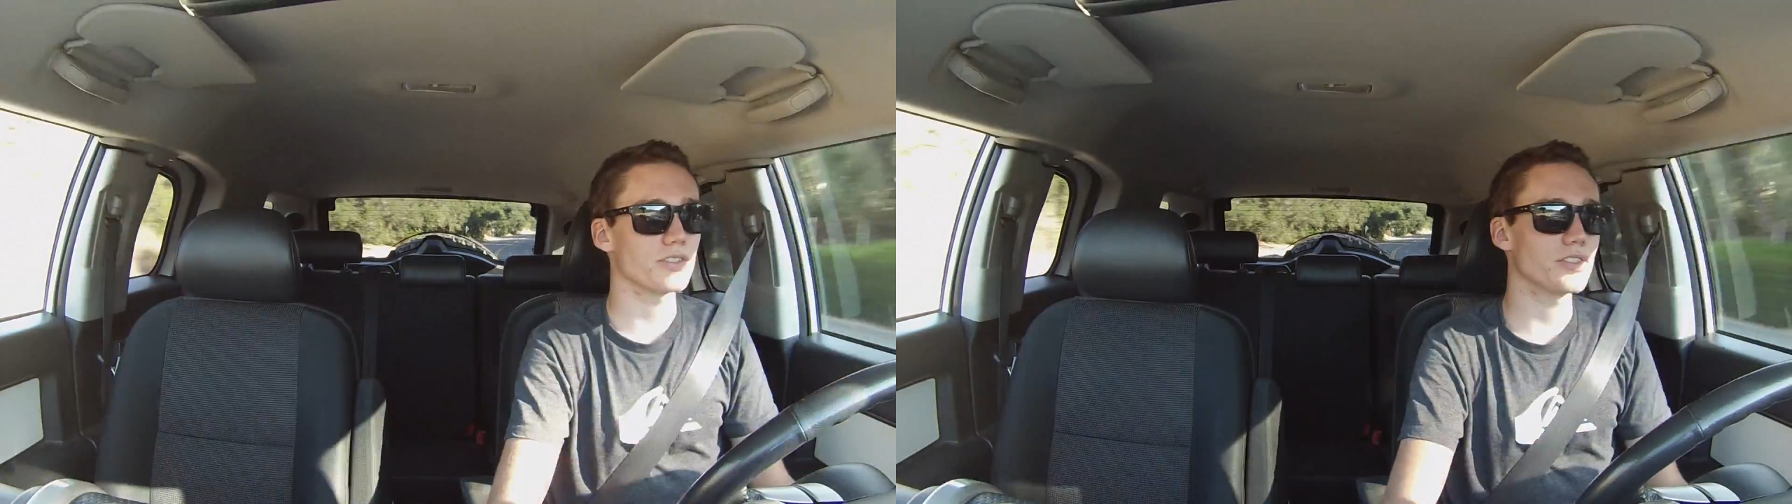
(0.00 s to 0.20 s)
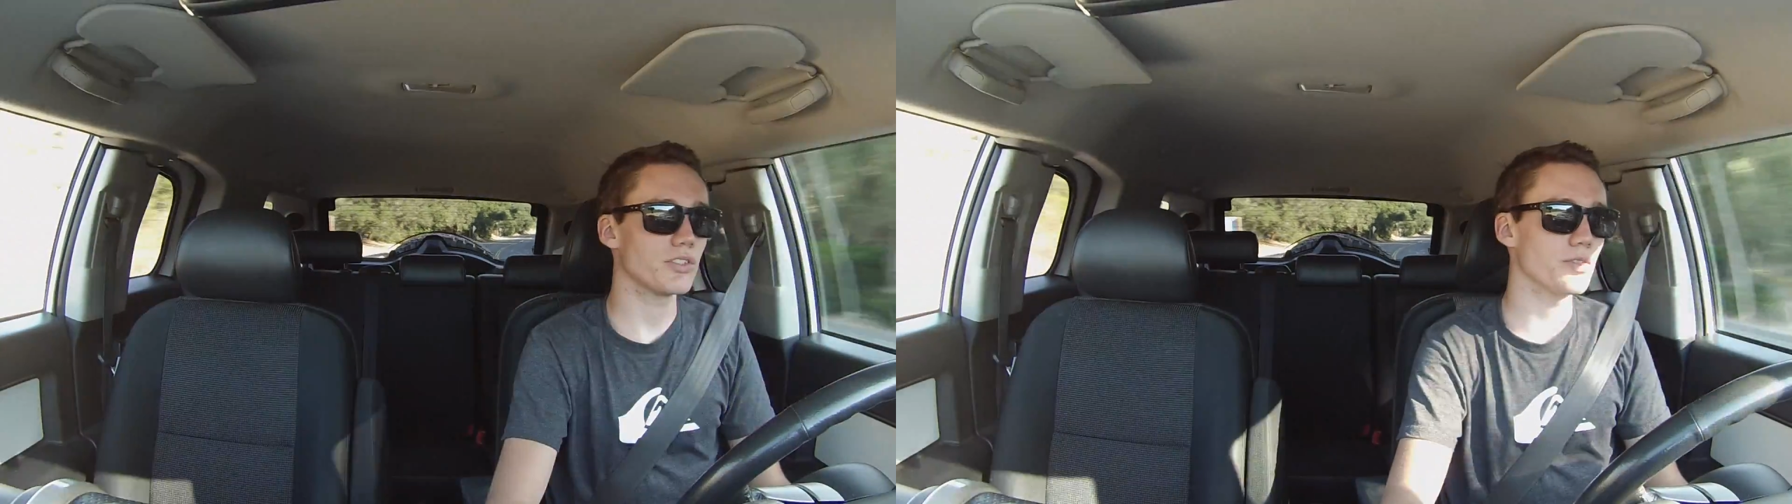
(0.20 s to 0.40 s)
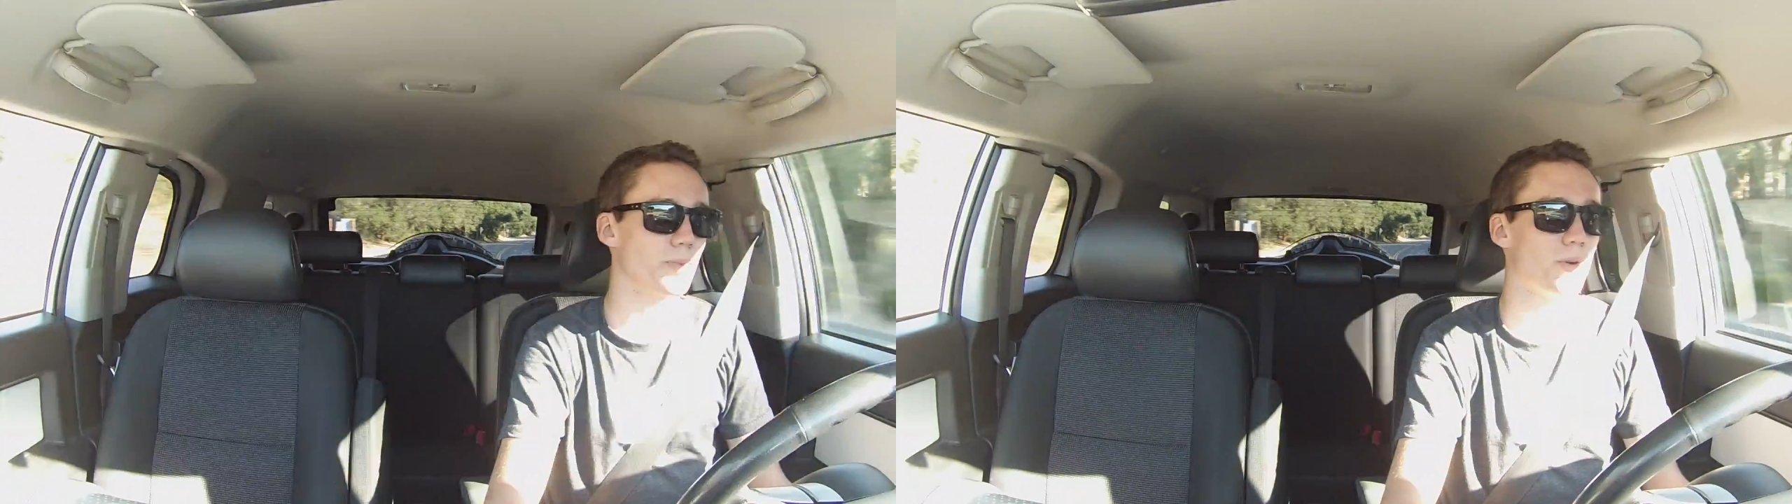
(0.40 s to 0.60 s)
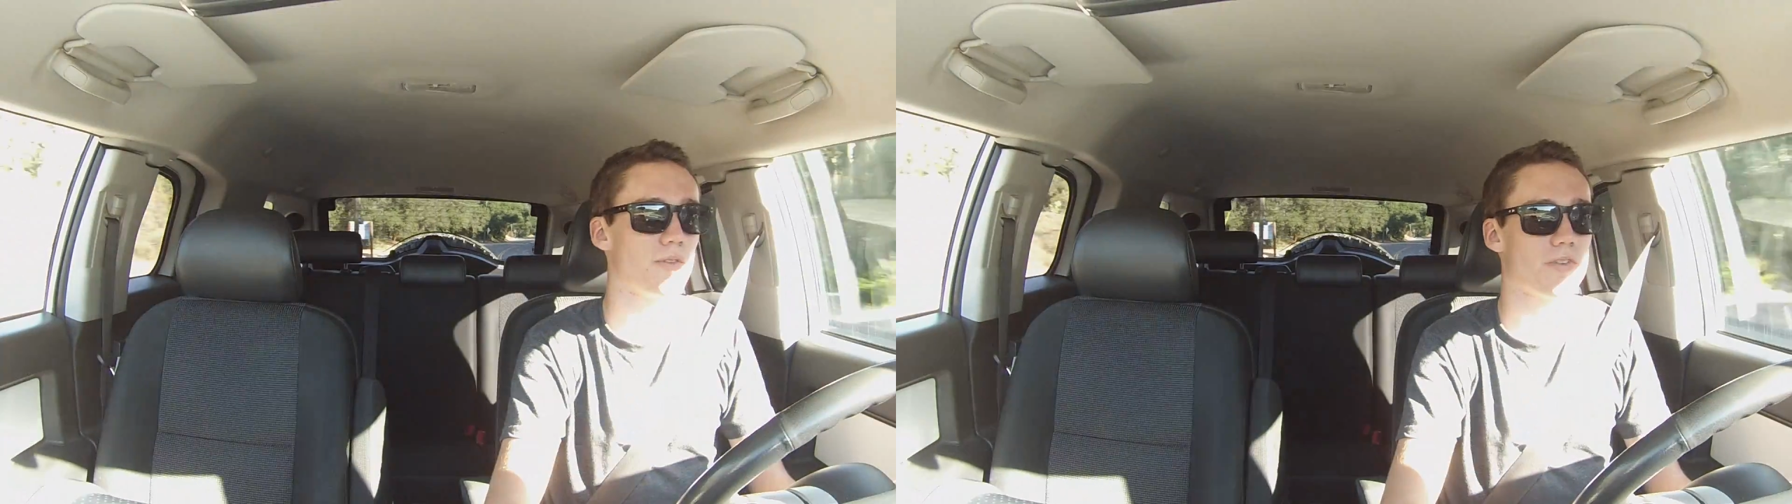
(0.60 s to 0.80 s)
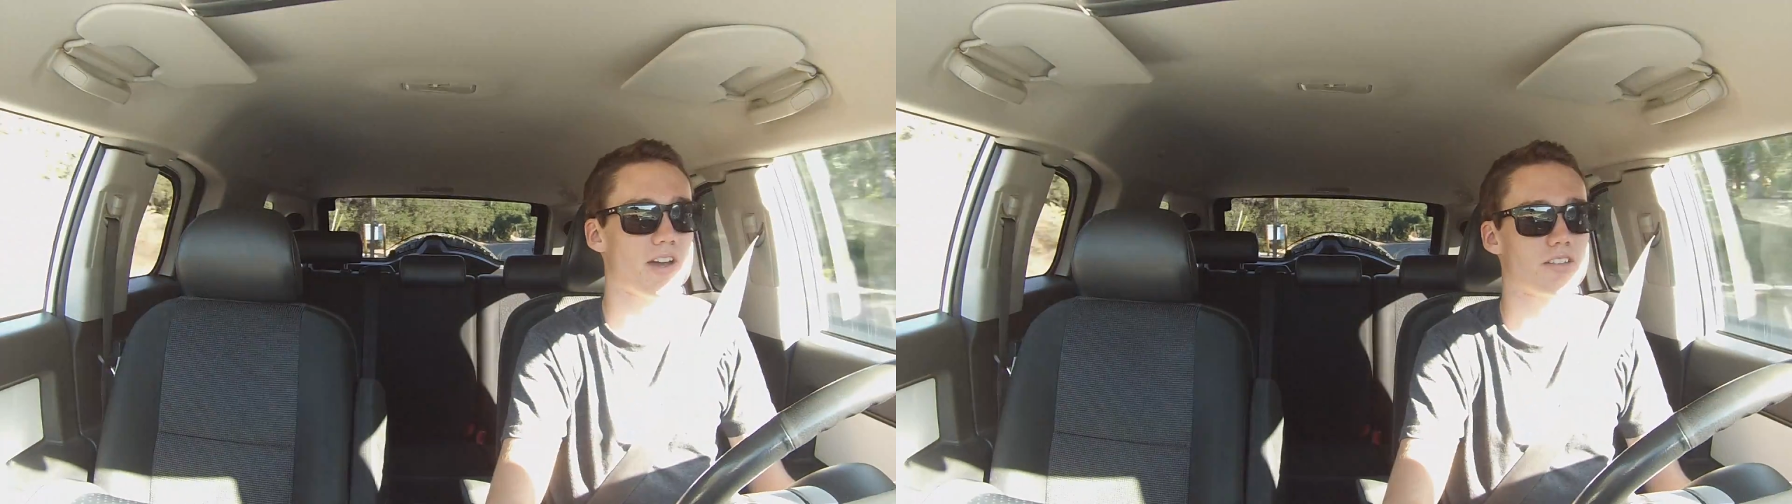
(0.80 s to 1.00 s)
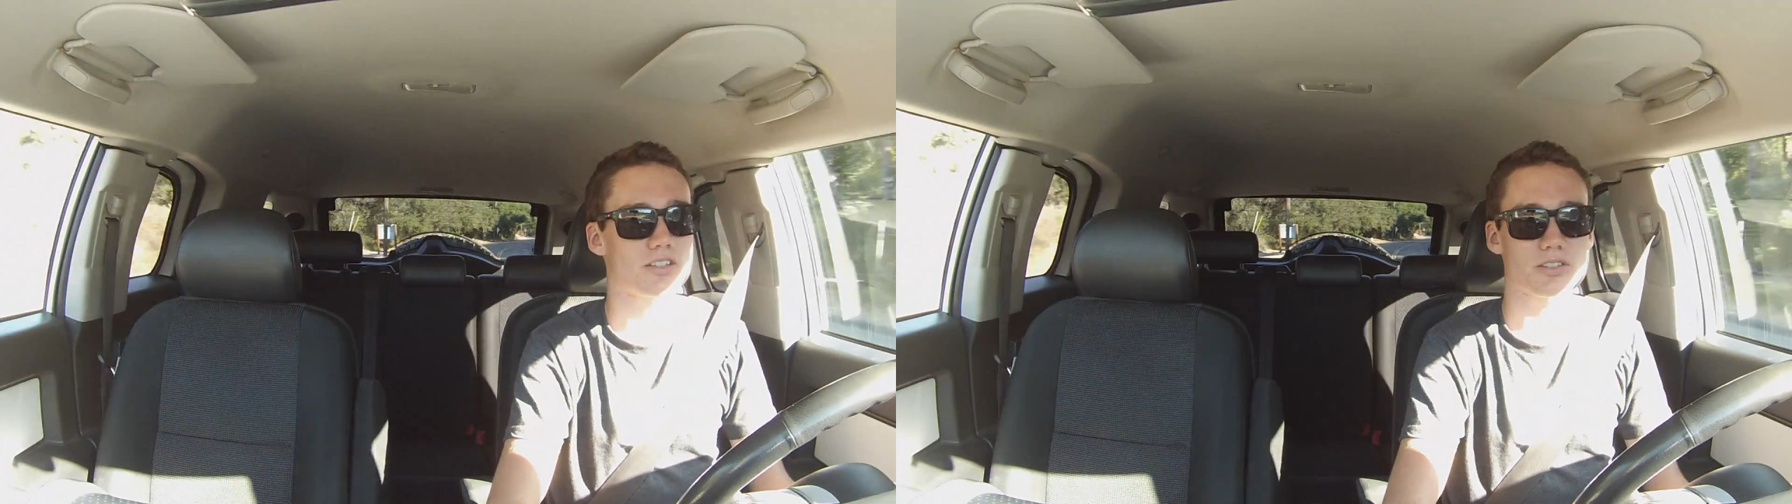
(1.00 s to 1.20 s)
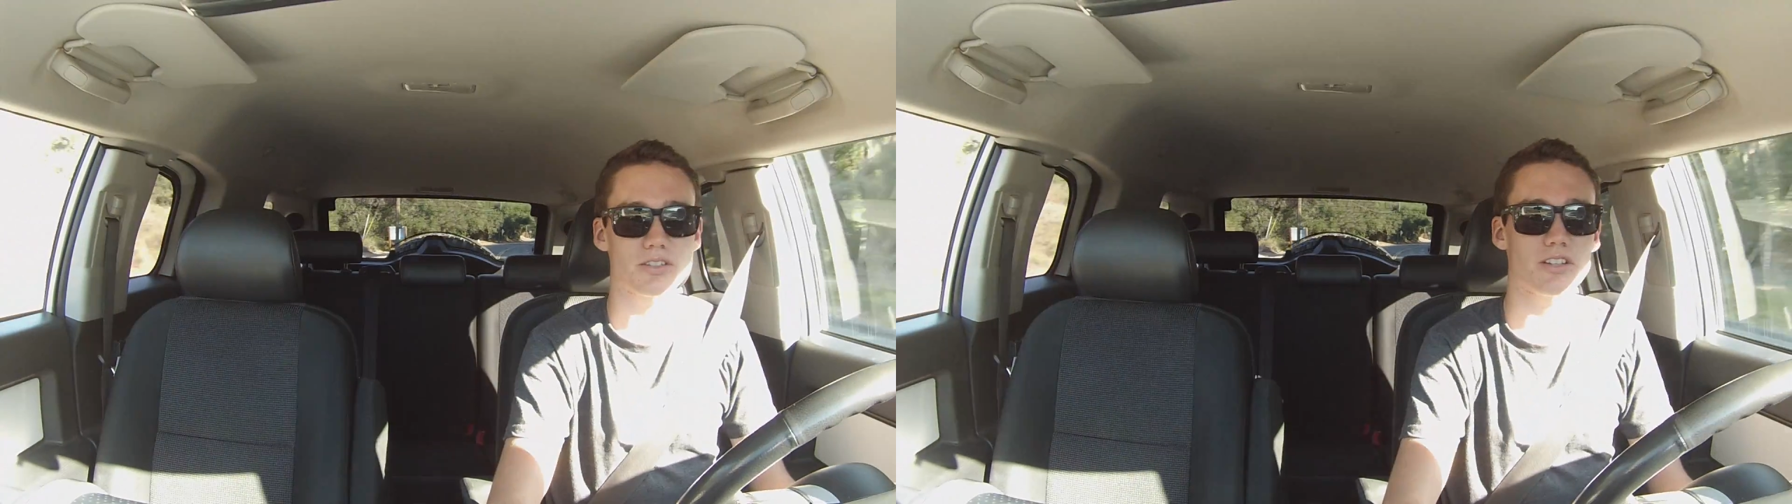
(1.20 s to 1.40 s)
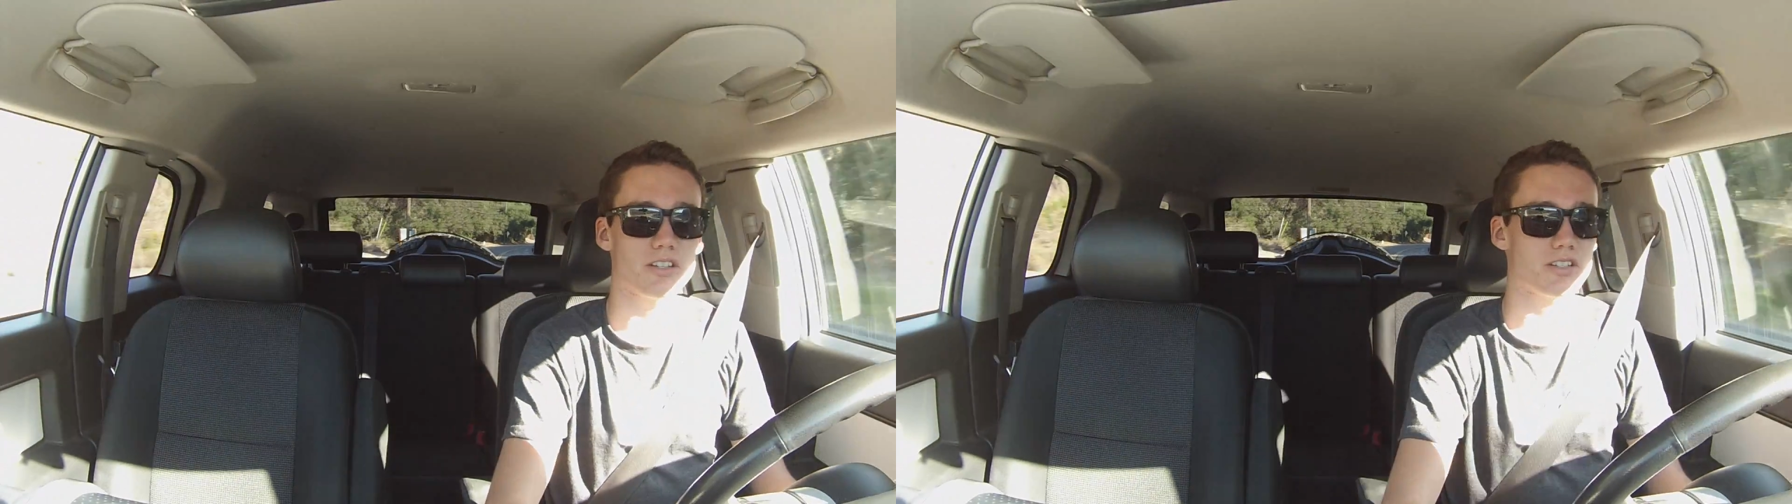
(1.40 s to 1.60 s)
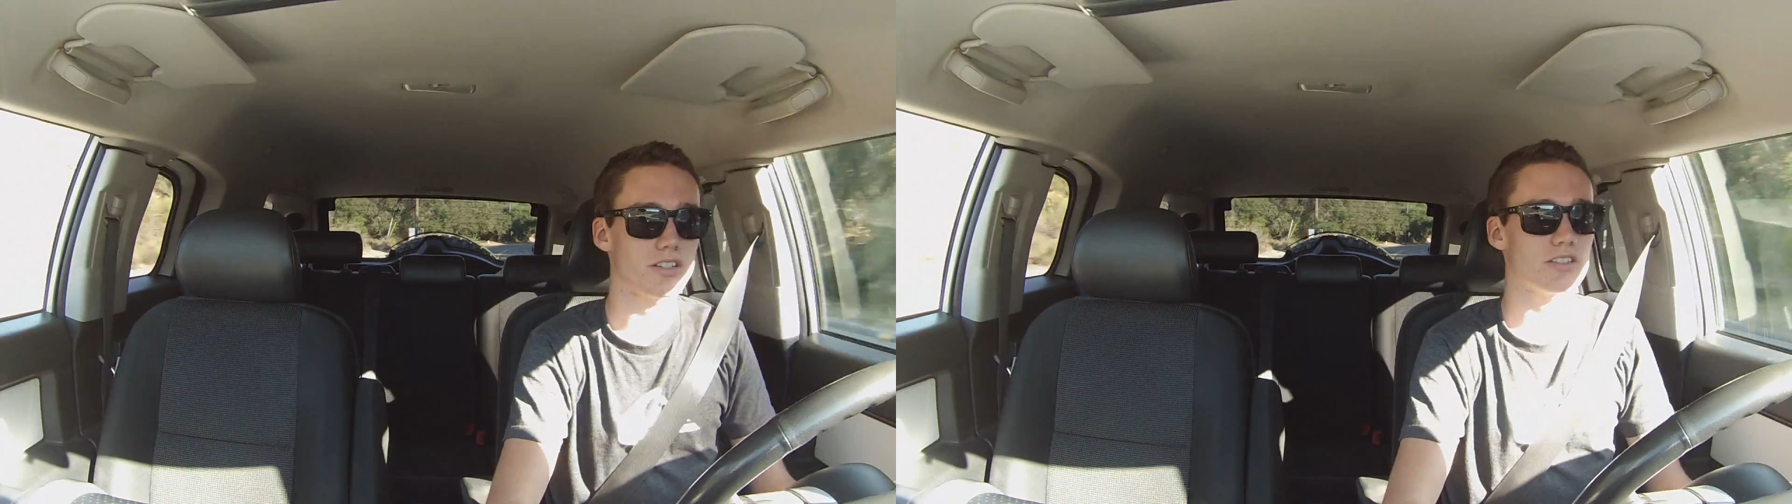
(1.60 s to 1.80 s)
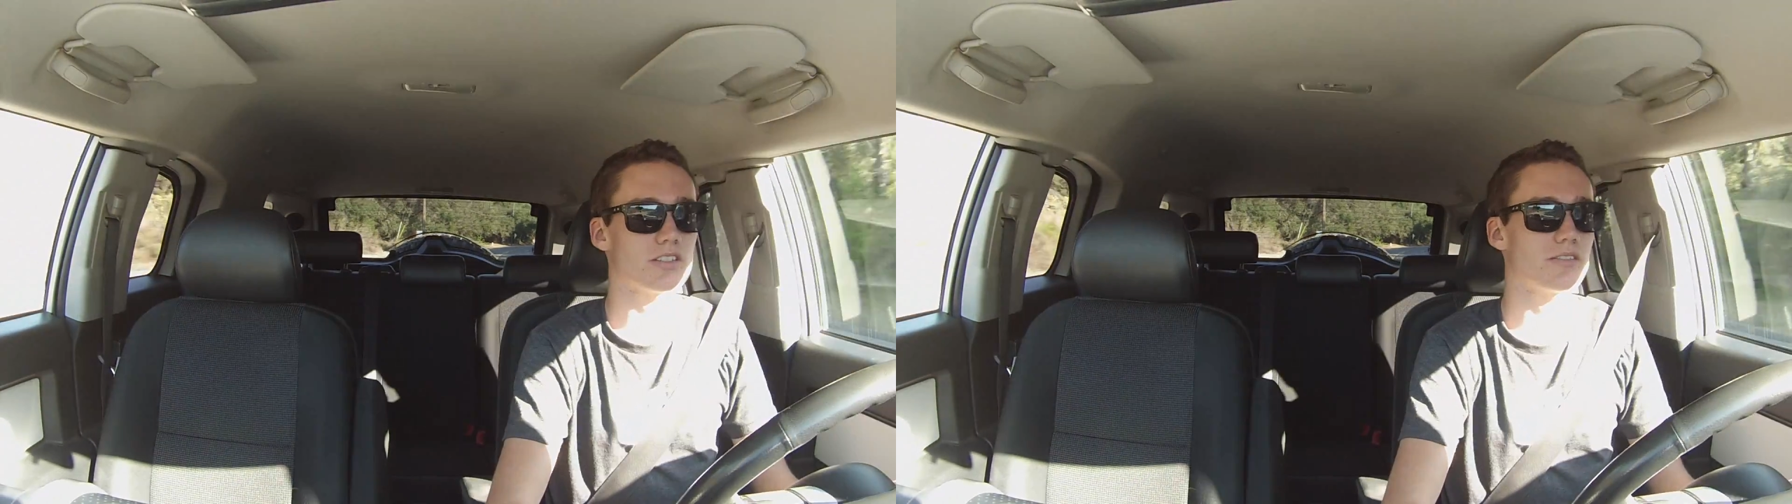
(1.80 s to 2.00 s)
2.5 to 3 inches.